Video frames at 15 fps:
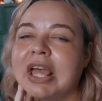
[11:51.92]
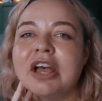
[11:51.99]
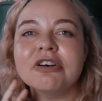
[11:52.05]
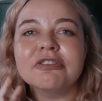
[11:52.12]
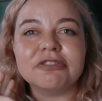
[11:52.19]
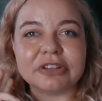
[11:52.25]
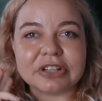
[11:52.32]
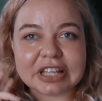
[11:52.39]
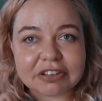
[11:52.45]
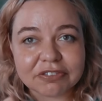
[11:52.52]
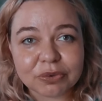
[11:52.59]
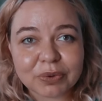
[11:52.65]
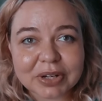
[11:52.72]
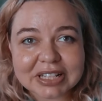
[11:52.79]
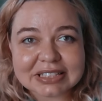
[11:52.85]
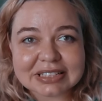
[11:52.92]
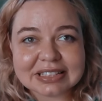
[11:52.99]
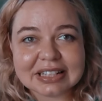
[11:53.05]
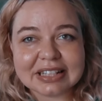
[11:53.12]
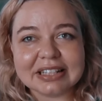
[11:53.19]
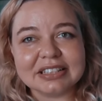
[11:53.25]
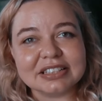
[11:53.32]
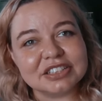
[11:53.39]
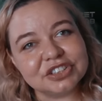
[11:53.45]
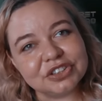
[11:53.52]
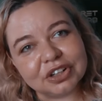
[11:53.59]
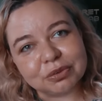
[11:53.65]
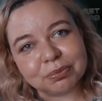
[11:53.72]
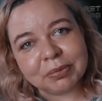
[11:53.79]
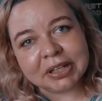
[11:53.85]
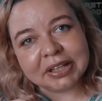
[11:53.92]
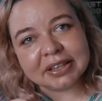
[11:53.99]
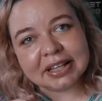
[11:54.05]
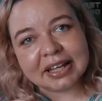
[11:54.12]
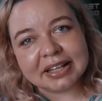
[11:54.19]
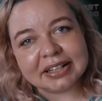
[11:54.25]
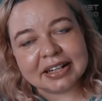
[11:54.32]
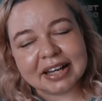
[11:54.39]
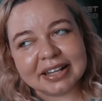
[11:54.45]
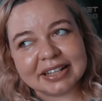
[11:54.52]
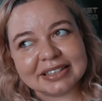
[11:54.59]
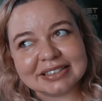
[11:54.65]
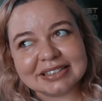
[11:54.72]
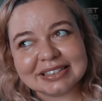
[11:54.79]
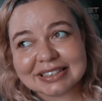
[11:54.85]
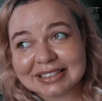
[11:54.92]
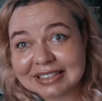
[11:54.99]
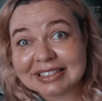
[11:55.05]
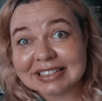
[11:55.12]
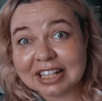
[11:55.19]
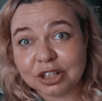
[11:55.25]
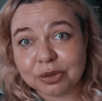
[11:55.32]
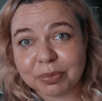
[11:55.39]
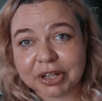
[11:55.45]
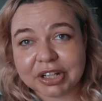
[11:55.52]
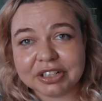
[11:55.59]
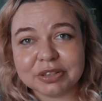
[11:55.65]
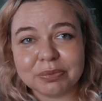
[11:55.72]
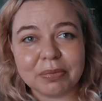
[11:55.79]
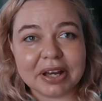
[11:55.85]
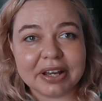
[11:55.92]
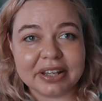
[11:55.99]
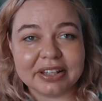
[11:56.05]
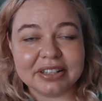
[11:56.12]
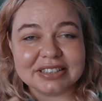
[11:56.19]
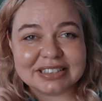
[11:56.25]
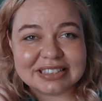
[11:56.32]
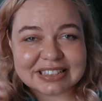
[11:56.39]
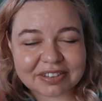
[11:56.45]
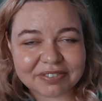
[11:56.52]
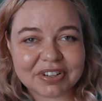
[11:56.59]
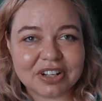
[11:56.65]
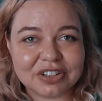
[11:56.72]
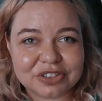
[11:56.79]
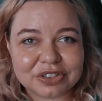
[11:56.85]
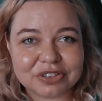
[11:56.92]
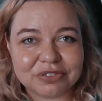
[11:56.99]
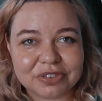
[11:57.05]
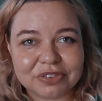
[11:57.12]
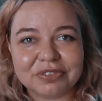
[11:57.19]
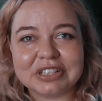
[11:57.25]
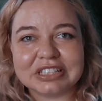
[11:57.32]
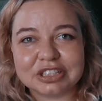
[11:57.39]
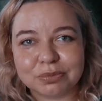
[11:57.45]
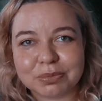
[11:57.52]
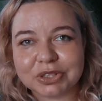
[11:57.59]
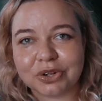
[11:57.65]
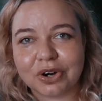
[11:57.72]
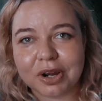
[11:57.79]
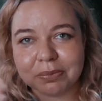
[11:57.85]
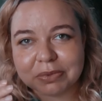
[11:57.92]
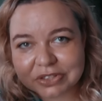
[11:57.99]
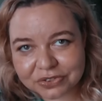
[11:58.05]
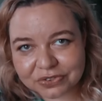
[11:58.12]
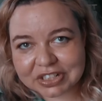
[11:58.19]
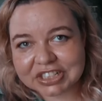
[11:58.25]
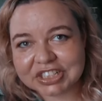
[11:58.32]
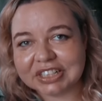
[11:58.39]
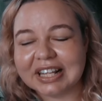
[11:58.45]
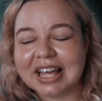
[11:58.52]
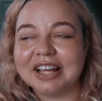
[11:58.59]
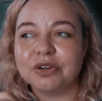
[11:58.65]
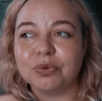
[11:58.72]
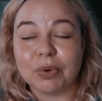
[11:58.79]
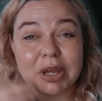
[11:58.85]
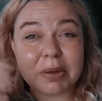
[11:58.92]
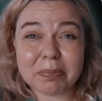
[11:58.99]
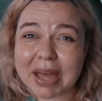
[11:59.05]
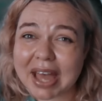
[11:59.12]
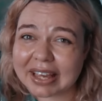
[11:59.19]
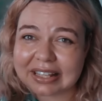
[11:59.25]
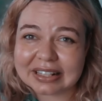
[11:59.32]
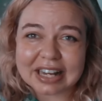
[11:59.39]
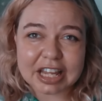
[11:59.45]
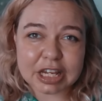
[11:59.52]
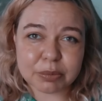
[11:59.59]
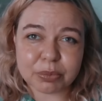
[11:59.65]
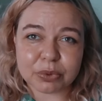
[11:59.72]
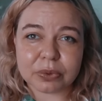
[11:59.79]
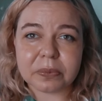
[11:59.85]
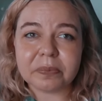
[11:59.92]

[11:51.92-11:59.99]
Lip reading: For giveaways, it struck me that I didn't celebrate my 750 subscribers, reaching that way back in April.